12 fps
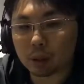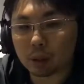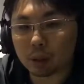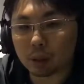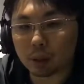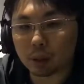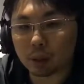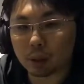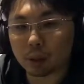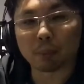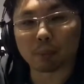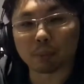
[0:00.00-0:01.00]
and then
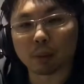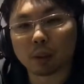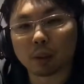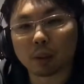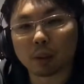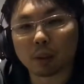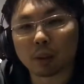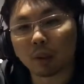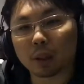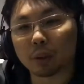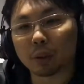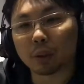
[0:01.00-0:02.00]
I
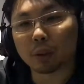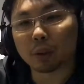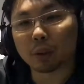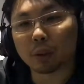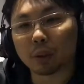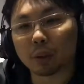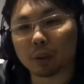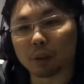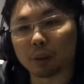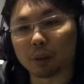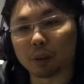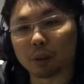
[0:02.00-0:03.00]
think you all have
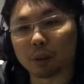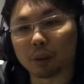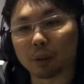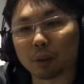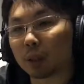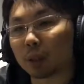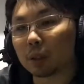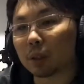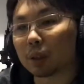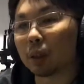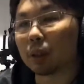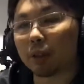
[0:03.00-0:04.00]
improved quite a lot
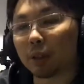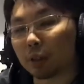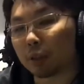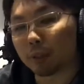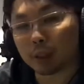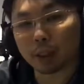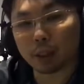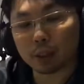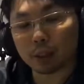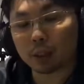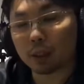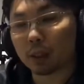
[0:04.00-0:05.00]
since our face-to-face lesson.